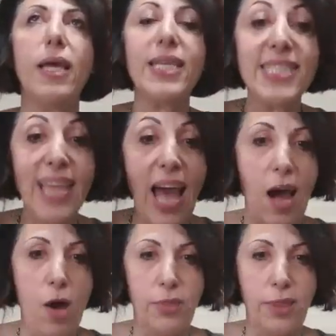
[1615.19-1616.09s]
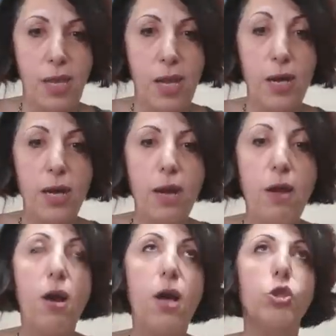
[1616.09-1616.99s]
is out there
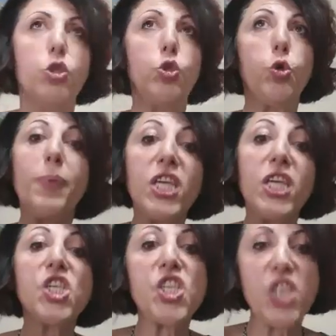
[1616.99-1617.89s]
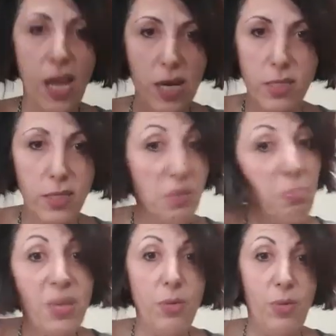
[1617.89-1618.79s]
to be shared,
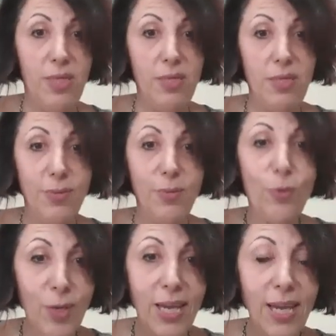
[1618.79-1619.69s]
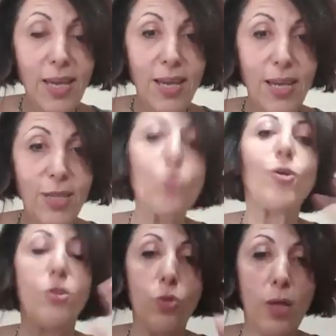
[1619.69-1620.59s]
period. Okay? So
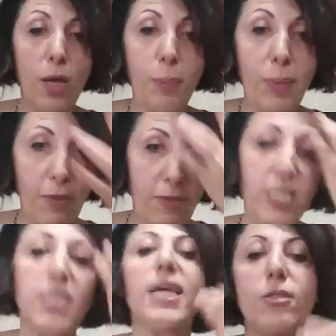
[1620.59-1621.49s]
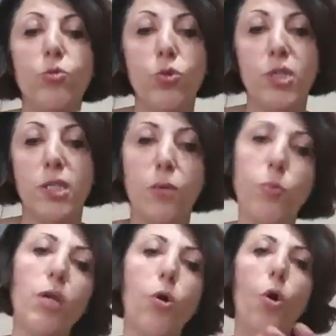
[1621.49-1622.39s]
it benefits the end user.
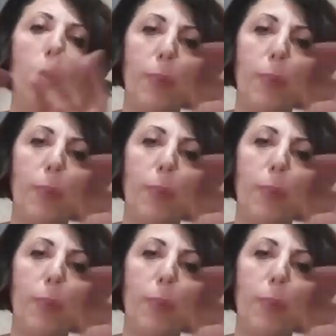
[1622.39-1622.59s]
We're all